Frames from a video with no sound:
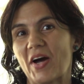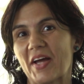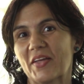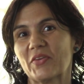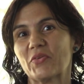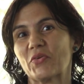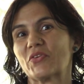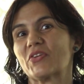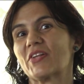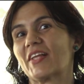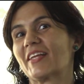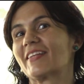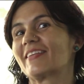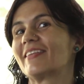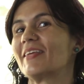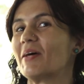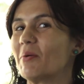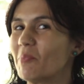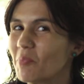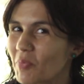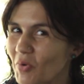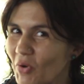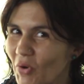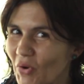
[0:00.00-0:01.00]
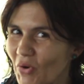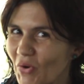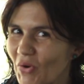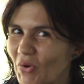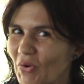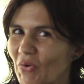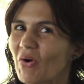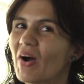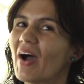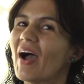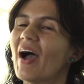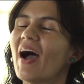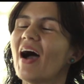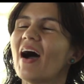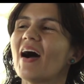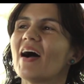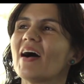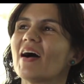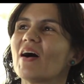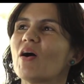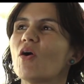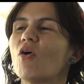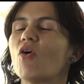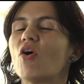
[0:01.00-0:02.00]
don't let them go,
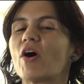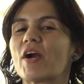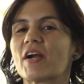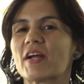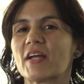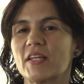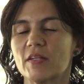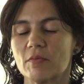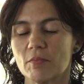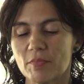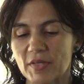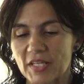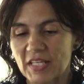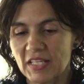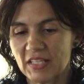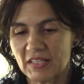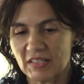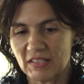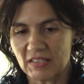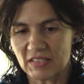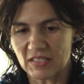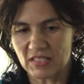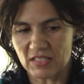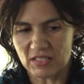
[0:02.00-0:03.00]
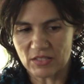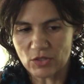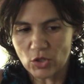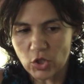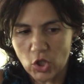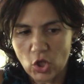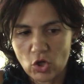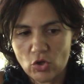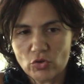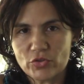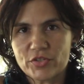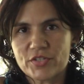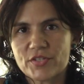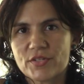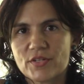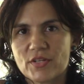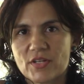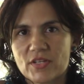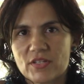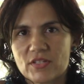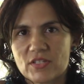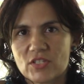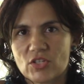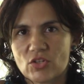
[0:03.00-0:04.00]
or can be this
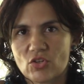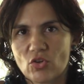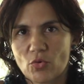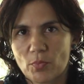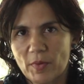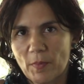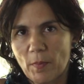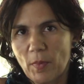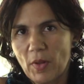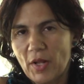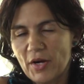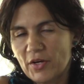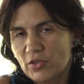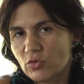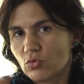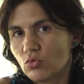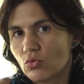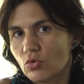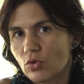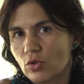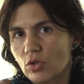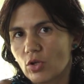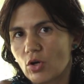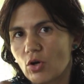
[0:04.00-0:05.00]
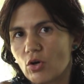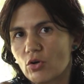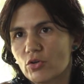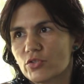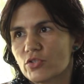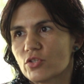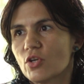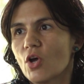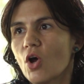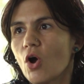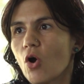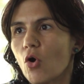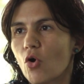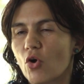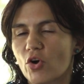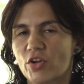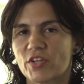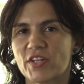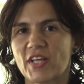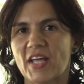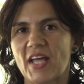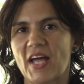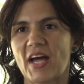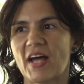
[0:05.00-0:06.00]
closeness, you know, people are too close, or
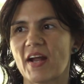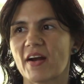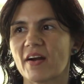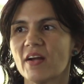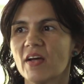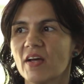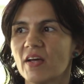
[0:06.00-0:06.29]
they have